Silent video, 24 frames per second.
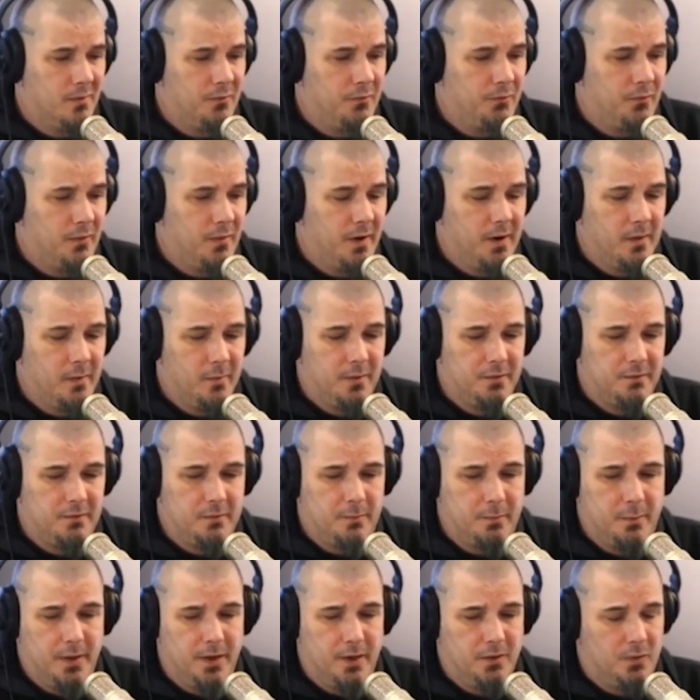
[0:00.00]
in freedom of
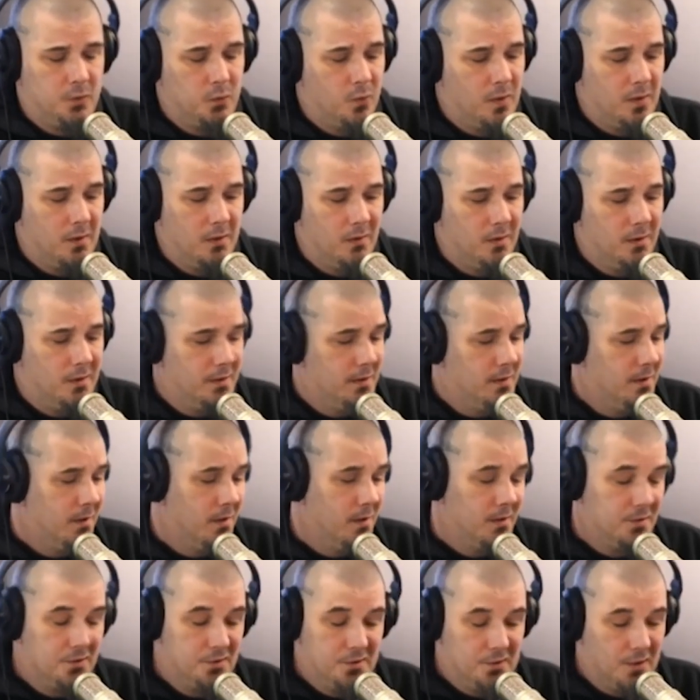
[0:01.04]
speech, whether
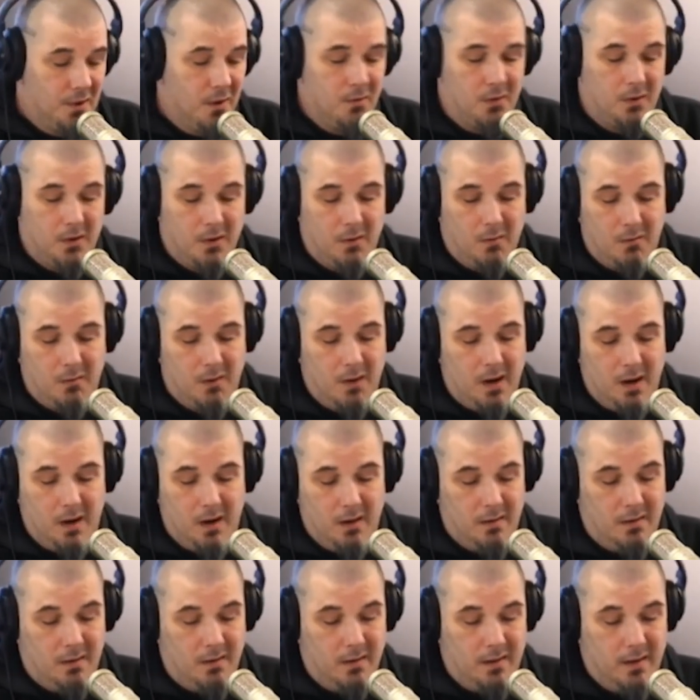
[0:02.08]
you're joking
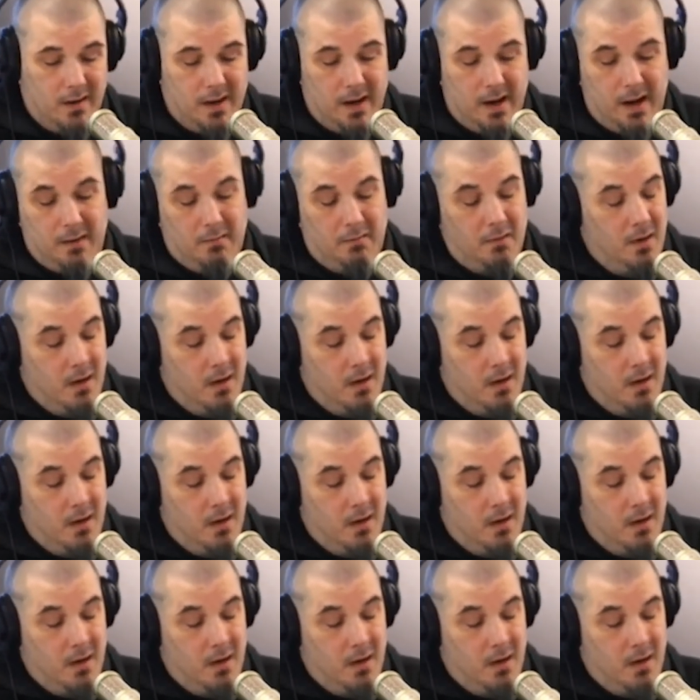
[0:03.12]
around or not.